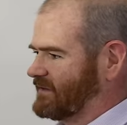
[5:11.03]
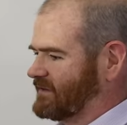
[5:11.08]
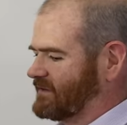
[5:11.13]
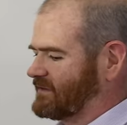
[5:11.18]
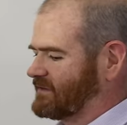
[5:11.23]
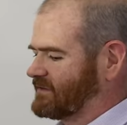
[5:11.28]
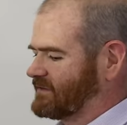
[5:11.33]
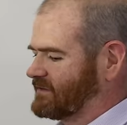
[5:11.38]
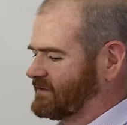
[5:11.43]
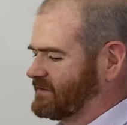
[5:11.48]

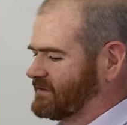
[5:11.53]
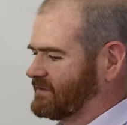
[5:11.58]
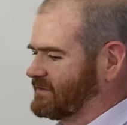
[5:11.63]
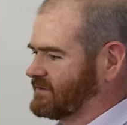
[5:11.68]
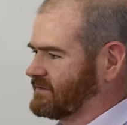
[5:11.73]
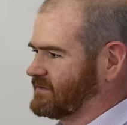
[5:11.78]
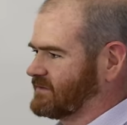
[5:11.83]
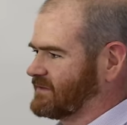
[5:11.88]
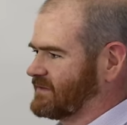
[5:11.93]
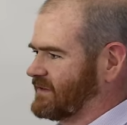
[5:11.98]

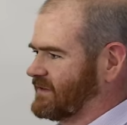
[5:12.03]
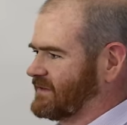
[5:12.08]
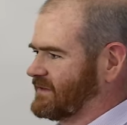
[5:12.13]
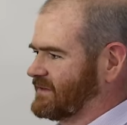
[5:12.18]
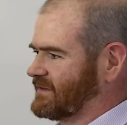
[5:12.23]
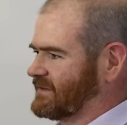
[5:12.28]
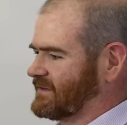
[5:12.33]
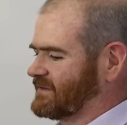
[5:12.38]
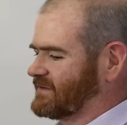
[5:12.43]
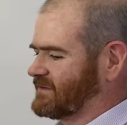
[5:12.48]

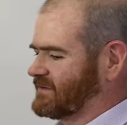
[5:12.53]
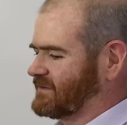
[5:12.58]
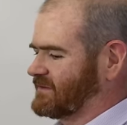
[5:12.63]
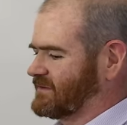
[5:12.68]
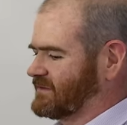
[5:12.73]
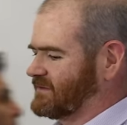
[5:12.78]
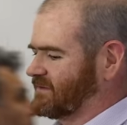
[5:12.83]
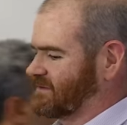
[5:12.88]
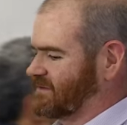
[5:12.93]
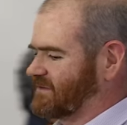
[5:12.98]

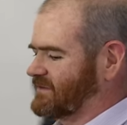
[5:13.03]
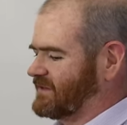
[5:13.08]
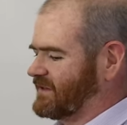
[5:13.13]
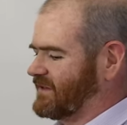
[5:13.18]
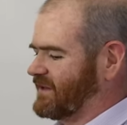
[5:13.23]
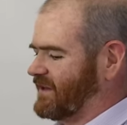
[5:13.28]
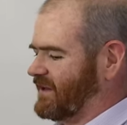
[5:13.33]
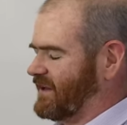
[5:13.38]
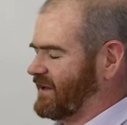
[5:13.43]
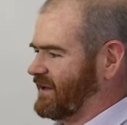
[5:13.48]

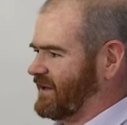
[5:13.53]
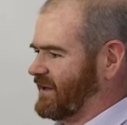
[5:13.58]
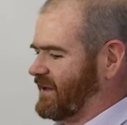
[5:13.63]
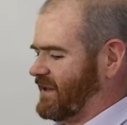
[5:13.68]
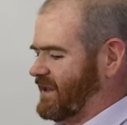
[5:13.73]
(silent)